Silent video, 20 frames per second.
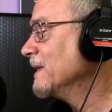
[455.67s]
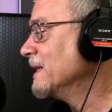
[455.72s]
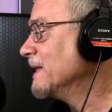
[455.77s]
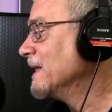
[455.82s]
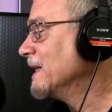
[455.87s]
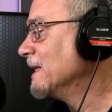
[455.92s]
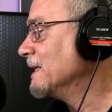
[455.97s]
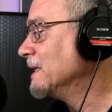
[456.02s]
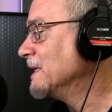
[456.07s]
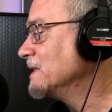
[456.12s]

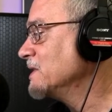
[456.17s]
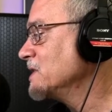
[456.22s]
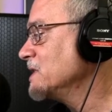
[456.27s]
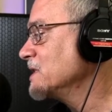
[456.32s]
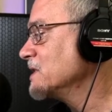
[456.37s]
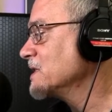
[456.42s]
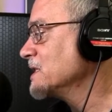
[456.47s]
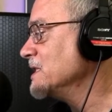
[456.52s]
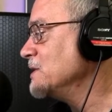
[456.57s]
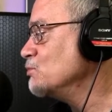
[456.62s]
Let's
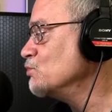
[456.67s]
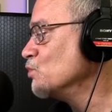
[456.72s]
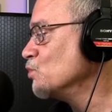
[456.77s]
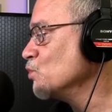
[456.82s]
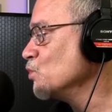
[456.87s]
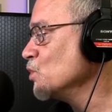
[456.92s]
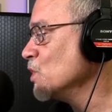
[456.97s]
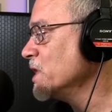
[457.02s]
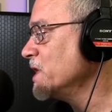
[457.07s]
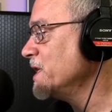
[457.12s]
just
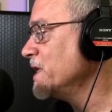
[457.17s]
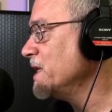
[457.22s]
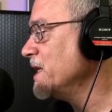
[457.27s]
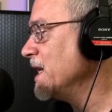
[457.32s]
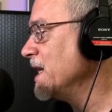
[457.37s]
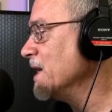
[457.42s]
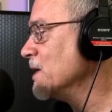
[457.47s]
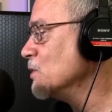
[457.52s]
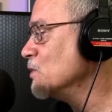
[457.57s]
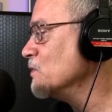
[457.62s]
run
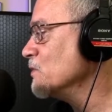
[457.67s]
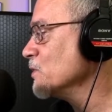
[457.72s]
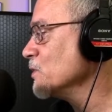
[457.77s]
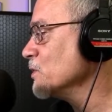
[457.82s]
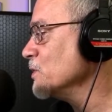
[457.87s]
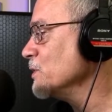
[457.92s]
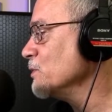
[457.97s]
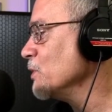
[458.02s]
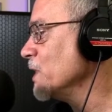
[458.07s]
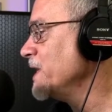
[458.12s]

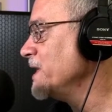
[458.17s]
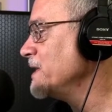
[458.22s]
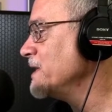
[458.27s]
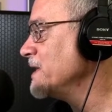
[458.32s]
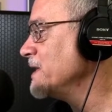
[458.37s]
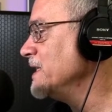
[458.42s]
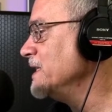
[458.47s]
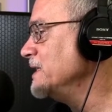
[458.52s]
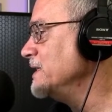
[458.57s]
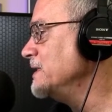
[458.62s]
over right
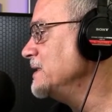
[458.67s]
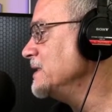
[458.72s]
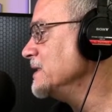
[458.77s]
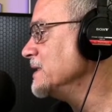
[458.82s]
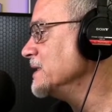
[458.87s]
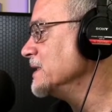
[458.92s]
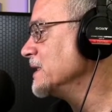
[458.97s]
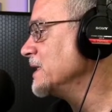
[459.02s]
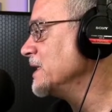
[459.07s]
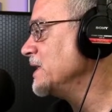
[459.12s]
into
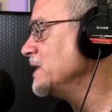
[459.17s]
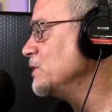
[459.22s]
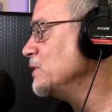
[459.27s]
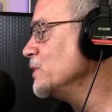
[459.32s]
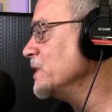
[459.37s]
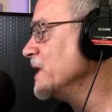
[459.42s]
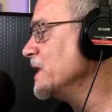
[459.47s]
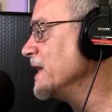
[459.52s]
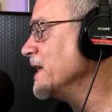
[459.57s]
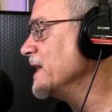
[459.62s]
the
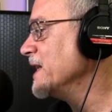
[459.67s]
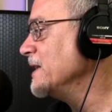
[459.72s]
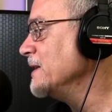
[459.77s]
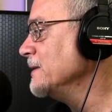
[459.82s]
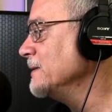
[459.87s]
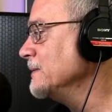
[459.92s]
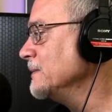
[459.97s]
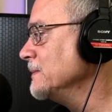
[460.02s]
Q&A.